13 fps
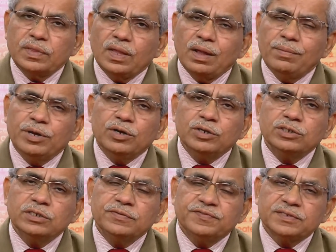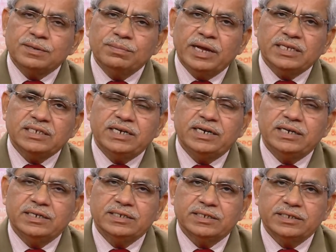Because if some accident
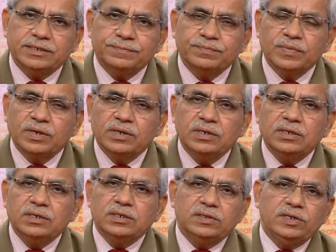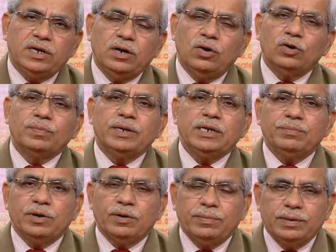is there are lot many
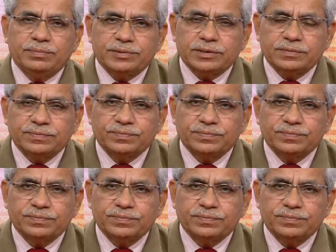problems.